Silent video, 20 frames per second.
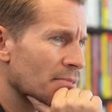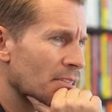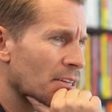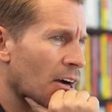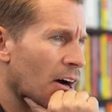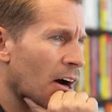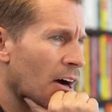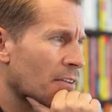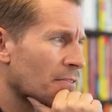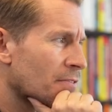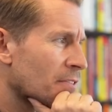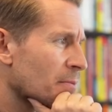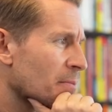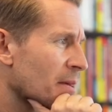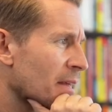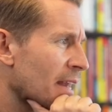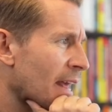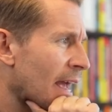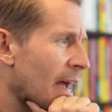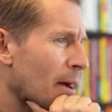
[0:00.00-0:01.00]
God
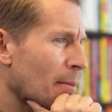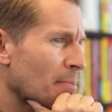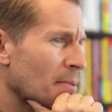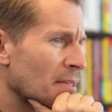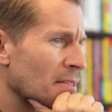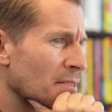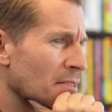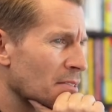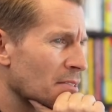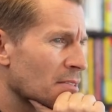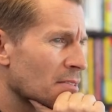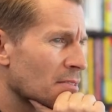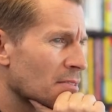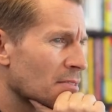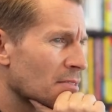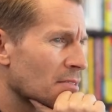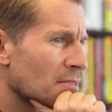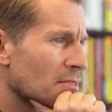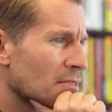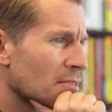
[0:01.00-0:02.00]
forbid, happens.
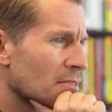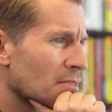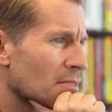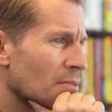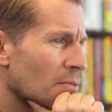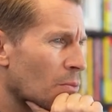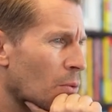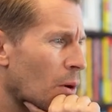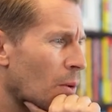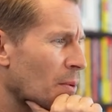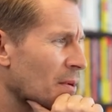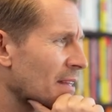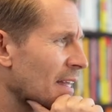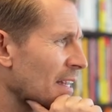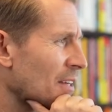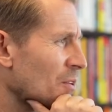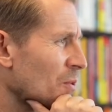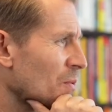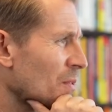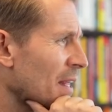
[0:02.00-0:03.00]
What would
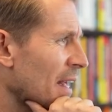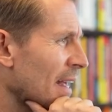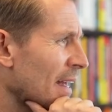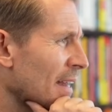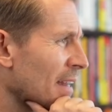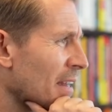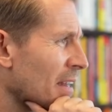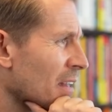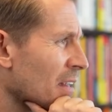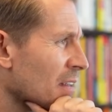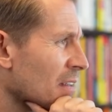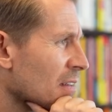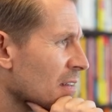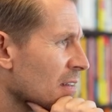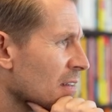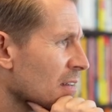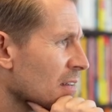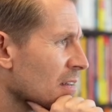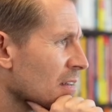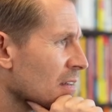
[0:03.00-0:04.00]
they do then?
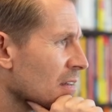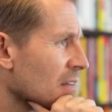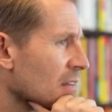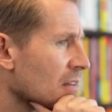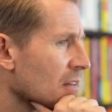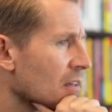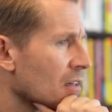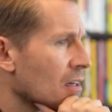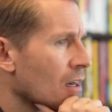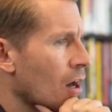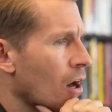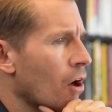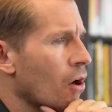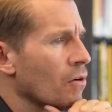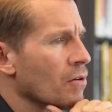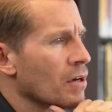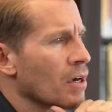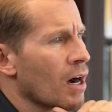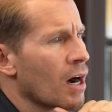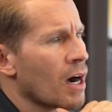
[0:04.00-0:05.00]

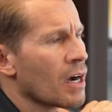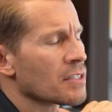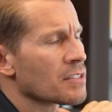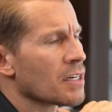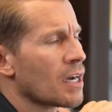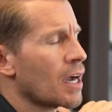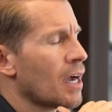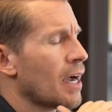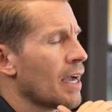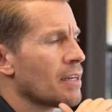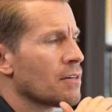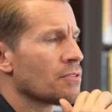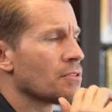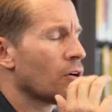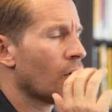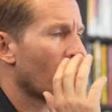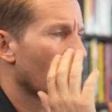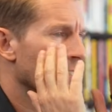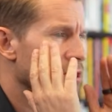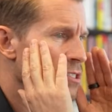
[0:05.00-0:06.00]
Oh gosh, I, I don't
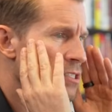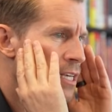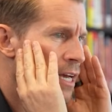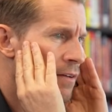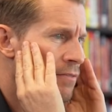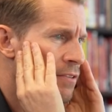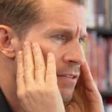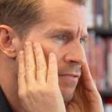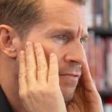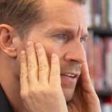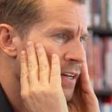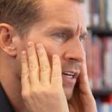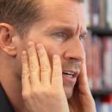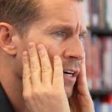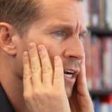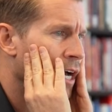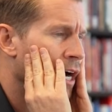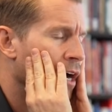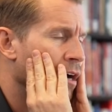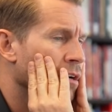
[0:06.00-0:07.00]
know. I just have to
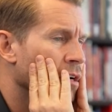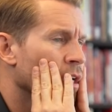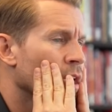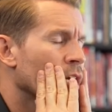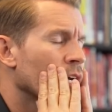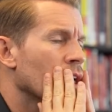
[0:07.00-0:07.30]
figure it out.